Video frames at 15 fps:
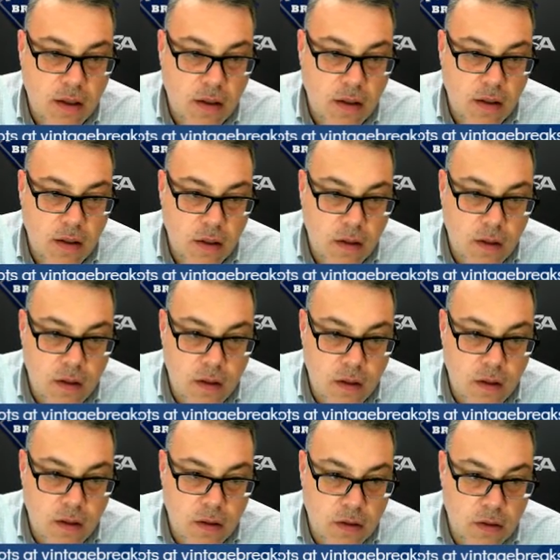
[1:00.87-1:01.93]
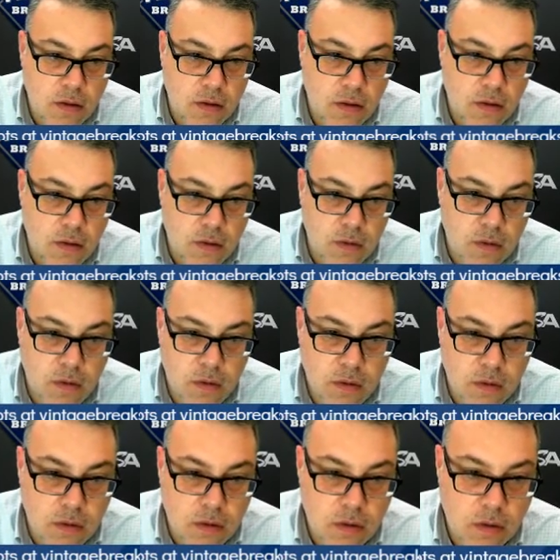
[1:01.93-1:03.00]

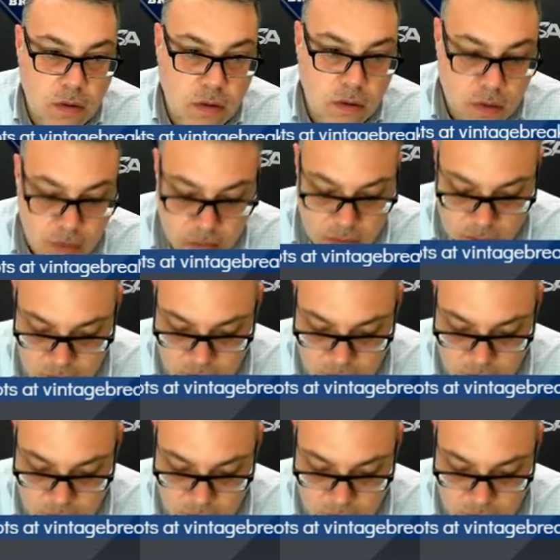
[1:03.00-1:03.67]
(silence)